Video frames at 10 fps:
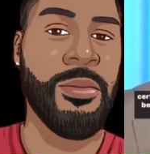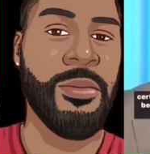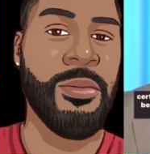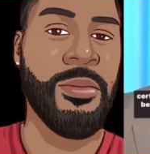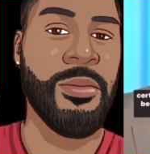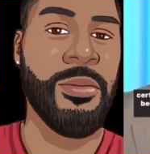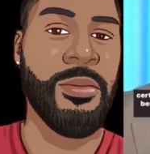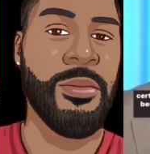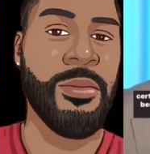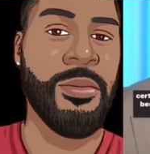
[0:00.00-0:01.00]

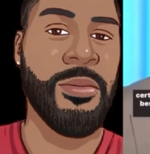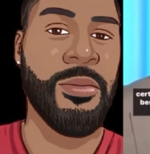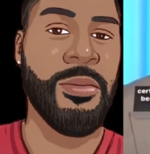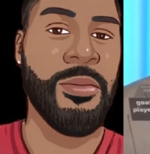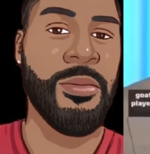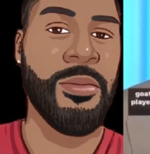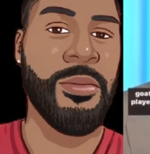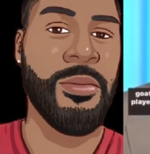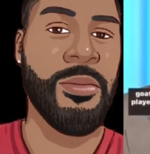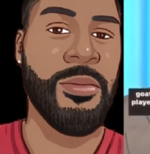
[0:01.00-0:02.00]

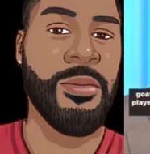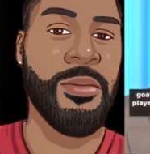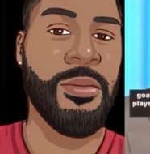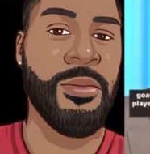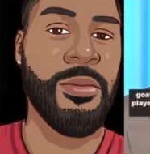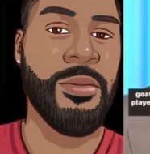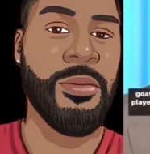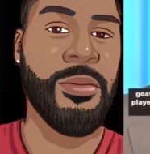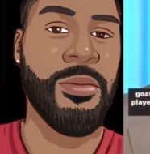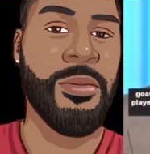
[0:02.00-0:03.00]

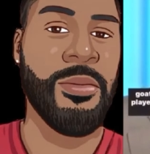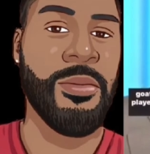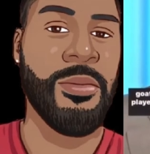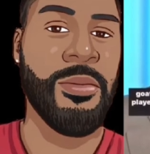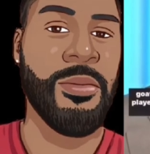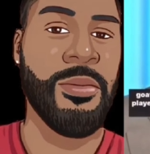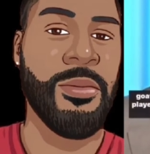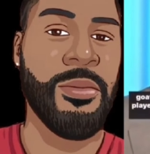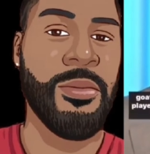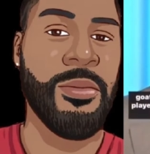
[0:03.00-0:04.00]

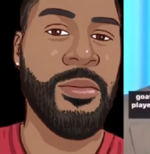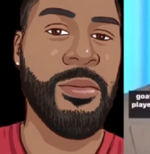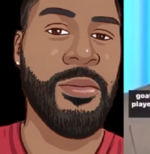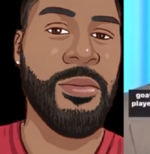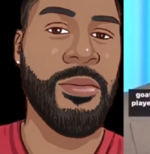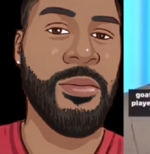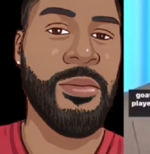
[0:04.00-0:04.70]
(silent)